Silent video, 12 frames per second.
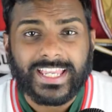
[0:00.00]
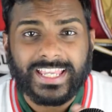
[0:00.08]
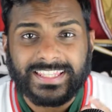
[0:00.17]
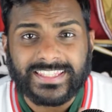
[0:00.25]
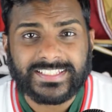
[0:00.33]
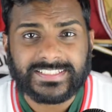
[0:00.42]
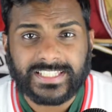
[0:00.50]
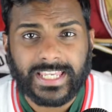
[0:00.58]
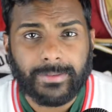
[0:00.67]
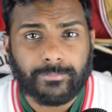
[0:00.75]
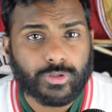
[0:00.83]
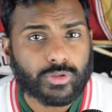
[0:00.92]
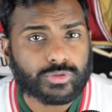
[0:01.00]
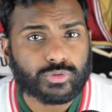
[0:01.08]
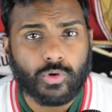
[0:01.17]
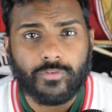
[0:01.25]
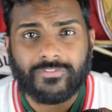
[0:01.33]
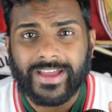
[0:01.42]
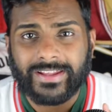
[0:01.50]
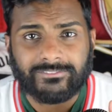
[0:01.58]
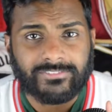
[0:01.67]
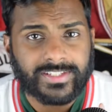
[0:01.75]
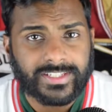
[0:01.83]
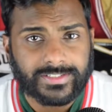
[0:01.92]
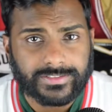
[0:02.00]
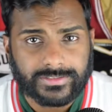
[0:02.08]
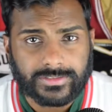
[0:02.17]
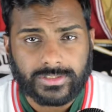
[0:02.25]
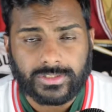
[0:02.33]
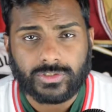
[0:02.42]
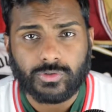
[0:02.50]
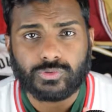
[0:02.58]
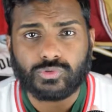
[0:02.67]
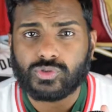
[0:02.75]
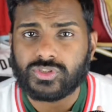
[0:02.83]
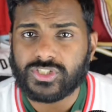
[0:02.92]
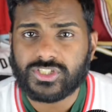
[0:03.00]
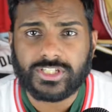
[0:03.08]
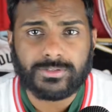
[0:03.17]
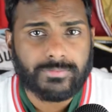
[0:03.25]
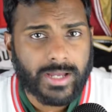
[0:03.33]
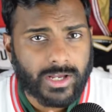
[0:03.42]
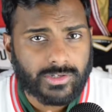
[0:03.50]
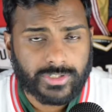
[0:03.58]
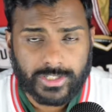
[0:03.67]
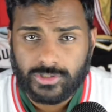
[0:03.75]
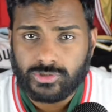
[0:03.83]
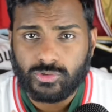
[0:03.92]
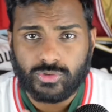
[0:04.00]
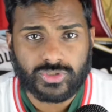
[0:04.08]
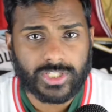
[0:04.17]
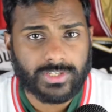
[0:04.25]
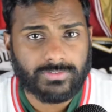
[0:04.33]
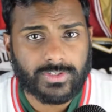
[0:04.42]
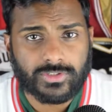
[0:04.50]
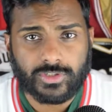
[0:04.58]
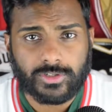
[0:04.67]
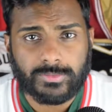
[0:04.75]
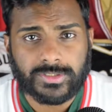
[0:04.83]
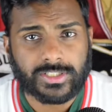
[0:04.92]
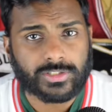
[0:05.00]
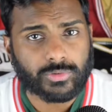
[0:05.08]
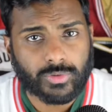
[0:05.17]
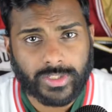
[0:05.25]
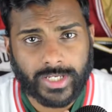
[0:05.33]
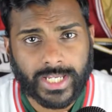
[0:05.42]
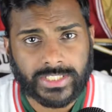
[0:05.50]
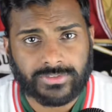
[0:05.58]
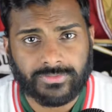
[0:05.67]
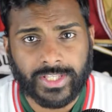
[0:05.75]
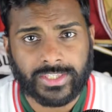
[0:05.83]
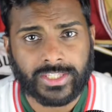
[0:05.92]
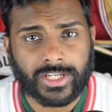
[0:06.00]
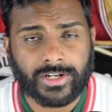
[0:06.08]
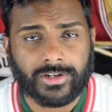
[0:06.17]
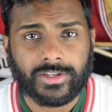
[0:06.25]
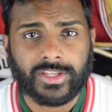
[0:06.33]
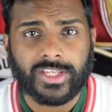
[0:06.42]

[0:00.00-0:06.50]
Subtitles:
In this game, there was no Van Vliet, there was no CJ Miles, and there's no JV, so you're missing three guys right there.